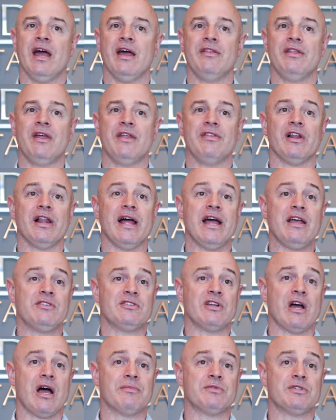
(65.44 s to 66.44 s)
And then the
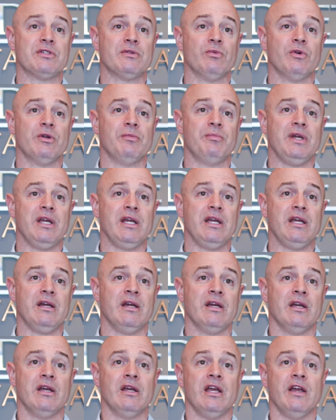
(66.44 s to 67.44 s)
last option would be,
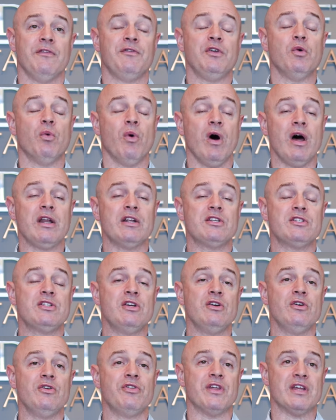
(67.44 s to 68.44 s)
if you want a
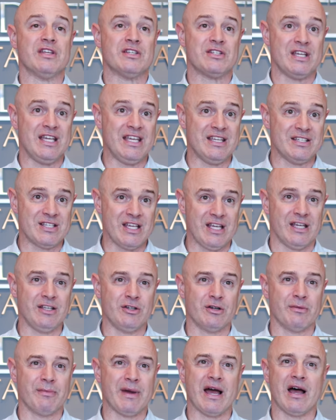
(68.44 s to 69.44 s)
tooth that is in
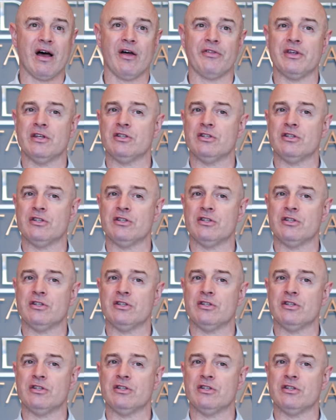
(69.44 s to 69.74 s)
your mouth,